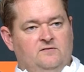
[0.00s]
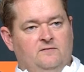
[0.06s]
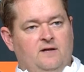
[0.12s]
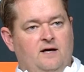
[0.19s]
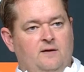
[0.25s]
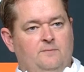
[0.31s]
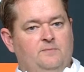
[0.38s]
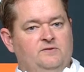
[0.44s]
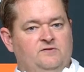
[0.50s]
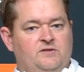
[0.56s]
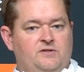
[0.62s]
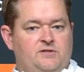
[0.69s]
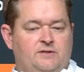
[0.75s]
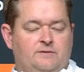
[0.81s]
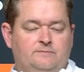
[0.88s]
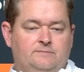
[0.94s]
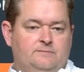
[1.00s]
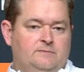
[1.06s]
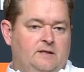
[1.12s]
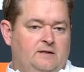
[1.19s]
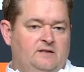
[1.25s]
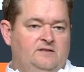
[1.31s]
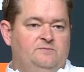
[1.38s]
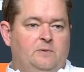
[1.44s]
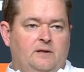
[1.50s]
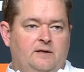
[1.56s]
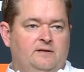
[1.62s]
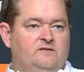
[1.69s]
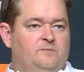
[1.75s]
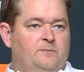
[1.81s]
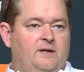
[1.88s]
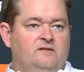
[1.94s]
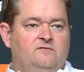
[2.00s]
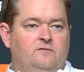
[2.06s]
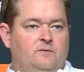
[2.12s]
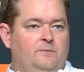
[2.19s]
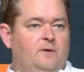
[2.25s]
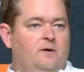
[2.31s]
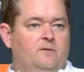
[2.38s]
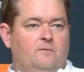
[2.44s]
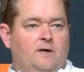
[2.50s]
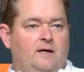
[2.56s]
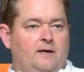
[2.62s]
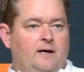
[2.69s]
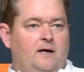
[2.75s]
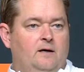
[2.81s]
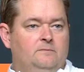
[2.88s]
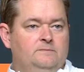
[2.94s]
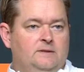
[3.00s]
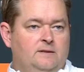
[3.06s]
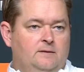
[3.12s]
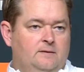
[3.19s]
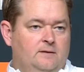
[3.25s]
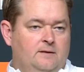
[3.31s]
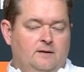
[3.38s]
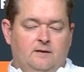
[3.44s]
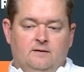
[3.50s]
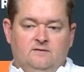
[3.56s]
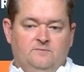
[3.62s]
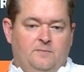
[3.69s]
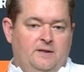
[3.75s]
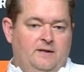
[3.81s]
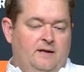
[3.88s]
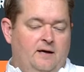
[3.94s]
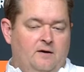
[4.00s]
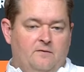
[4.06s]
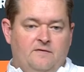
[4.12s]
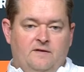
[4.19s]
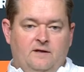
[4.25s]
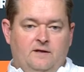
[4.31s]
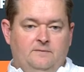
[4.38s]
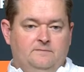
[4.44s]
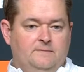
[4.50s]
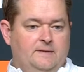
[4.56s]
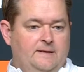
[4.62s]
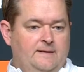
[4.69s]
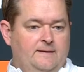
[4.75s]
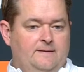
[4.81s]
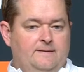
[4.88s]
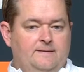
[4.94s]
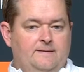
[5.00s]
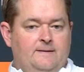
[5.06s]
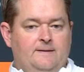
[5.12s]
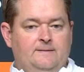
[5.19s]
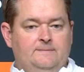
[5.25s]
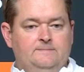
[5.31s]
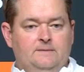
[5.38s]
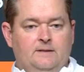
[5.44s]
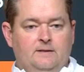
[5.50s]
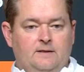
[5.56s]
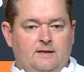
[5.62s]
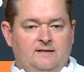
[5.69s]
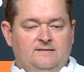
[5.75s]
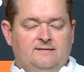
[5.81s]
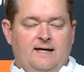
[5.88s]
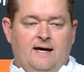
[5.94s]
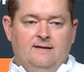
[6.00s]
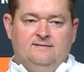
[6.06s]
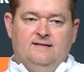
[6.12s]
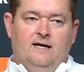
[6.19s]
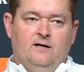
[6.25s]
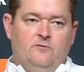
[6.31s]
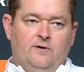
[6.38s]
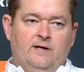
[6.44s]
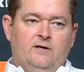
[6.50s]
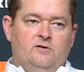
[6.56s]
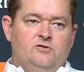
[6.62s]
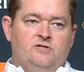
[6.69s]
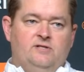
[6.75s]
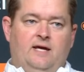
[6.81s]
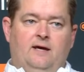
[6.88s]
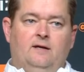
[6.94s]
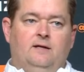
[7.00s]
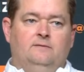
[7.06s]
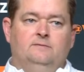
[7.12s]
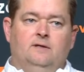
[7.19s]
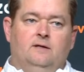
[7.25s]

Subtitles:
line position. I think he's playing his best football right now. He's been healthy He's a guy that's got great understanding.